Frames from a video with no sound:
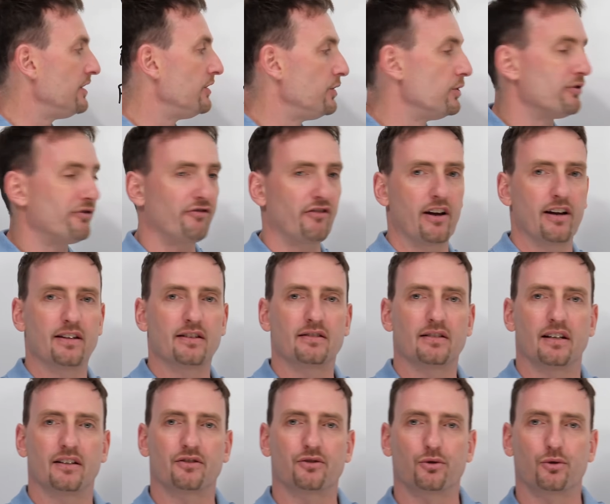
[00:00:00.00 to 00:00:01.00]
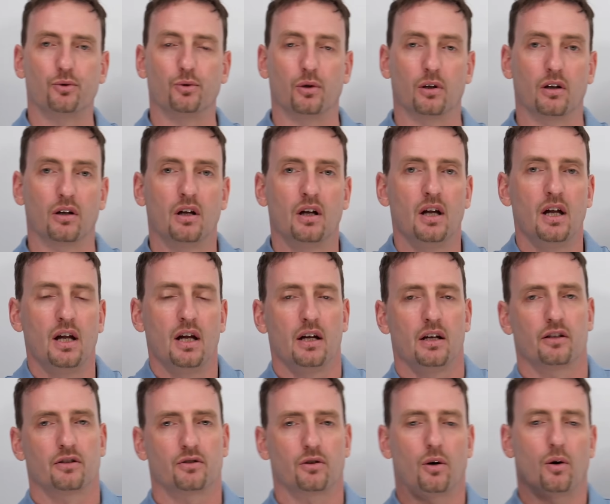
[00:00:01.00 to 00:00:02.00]
new friends at school.
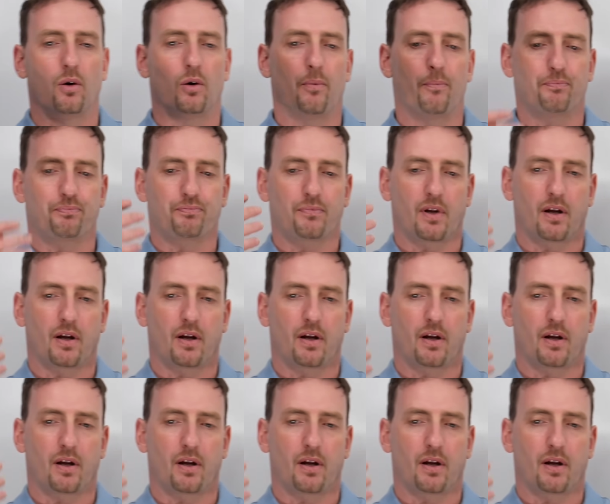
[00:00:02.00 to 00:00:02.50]
So